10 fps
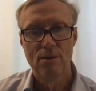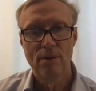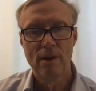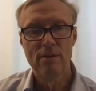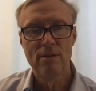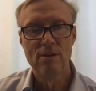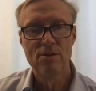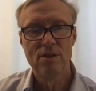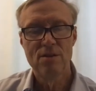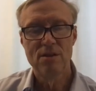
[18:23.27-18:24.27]
rather than
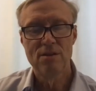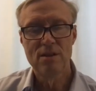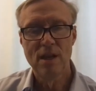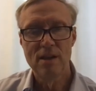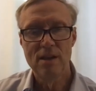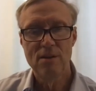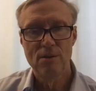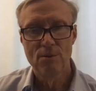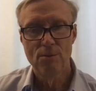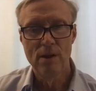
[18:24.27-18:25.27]
just a steady
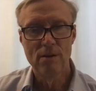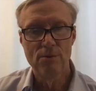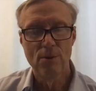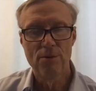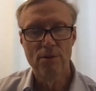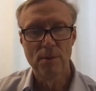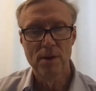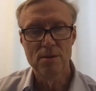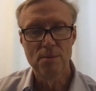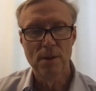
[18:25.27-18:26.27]
rate of growth in the
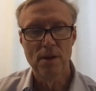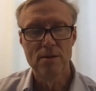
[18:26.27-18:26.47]
money supply.